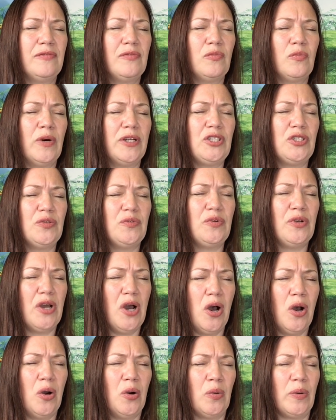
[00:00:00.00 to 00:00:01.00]
what you
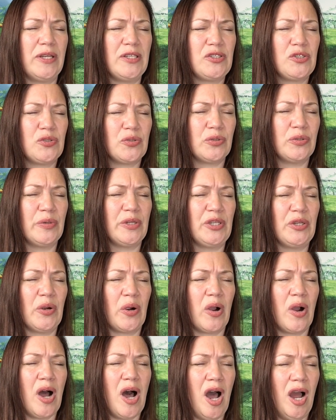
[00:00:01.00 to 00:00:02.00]
know is true in your
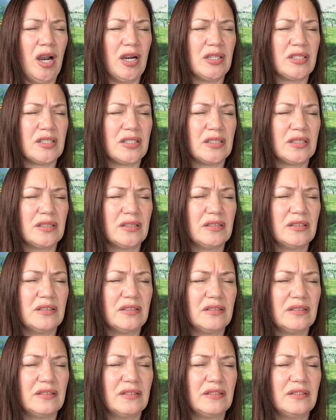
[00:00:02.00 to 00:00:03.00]
heart,
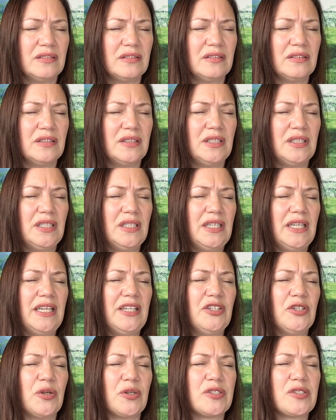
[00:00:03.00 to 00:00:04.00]
in
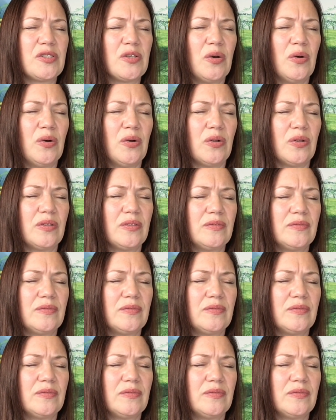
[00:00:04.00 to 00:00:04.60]
your soul.